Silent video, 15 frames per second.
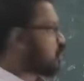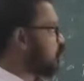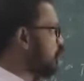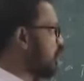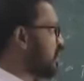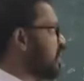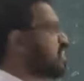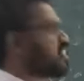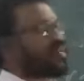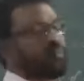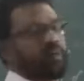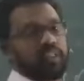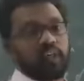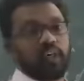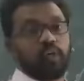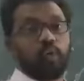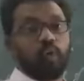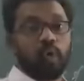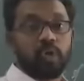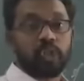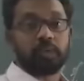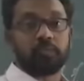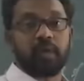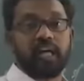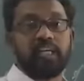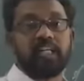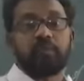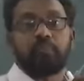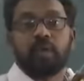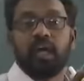So very easy method. Don't
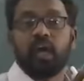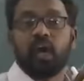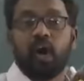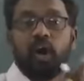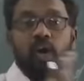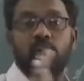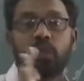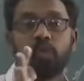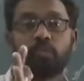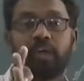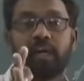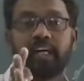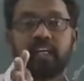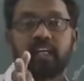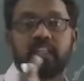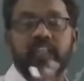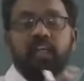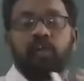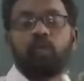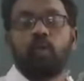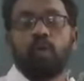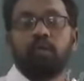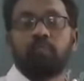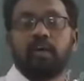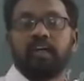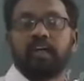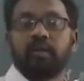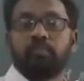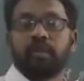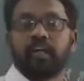multiply all numerators and don't
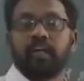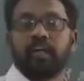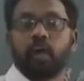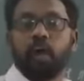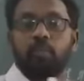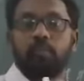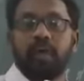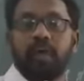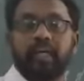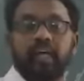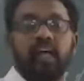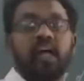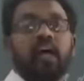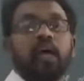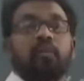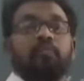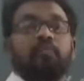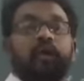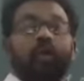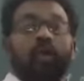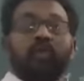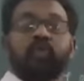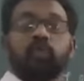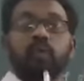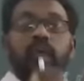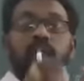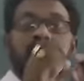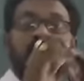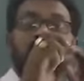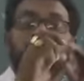multiply denominator because you
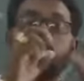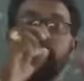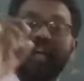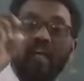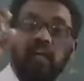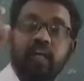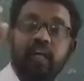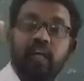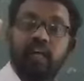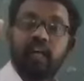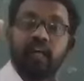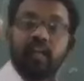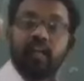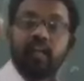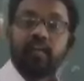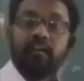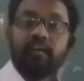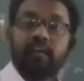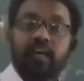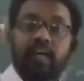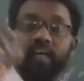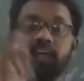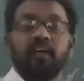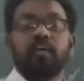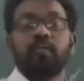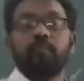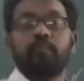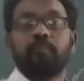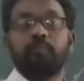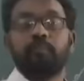will get
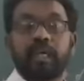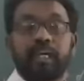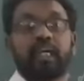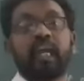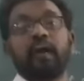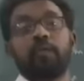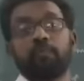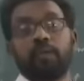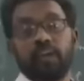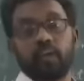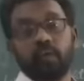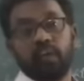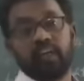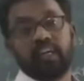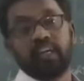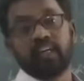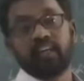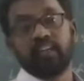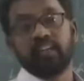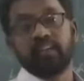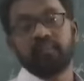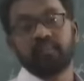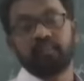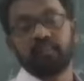very big number you will get.